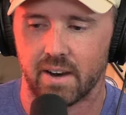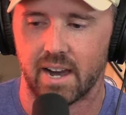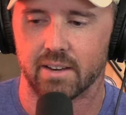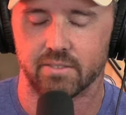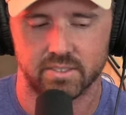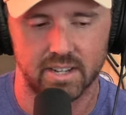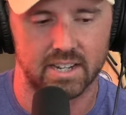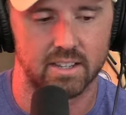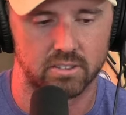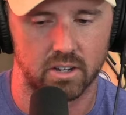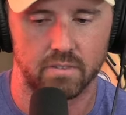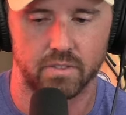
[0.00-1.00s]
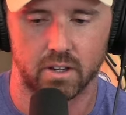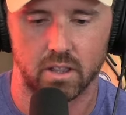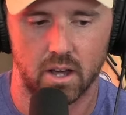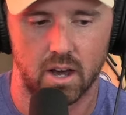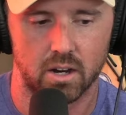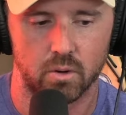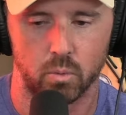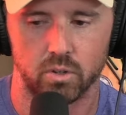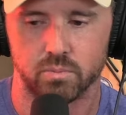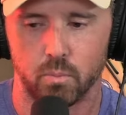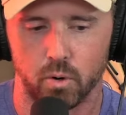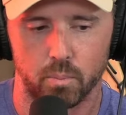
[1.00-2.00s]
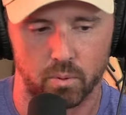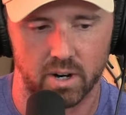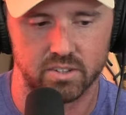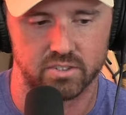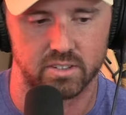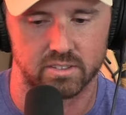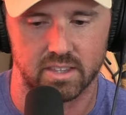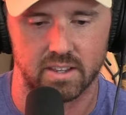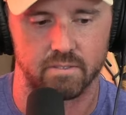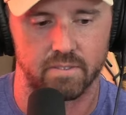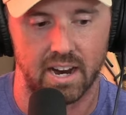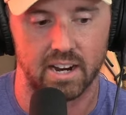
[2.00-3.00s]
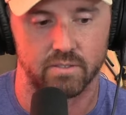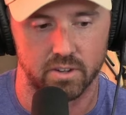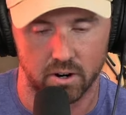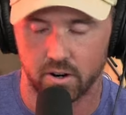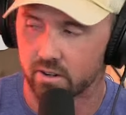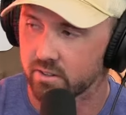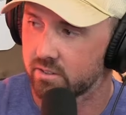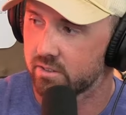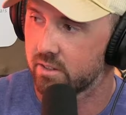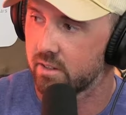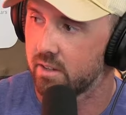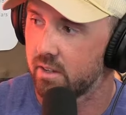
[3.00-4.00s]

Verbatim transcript: five seconds off the clock was more precious than five yards.